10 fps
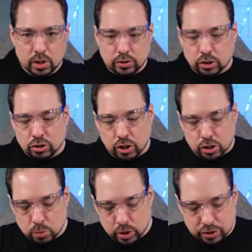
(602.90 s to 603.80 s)

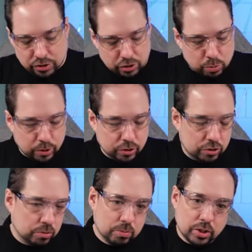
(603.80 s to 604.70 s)
Design-wise, this
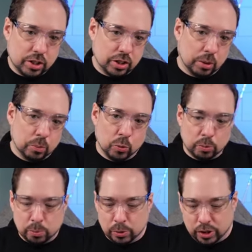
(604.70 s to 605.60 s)
one's, I think, more
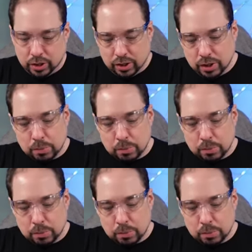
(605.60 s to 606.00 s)
pretty,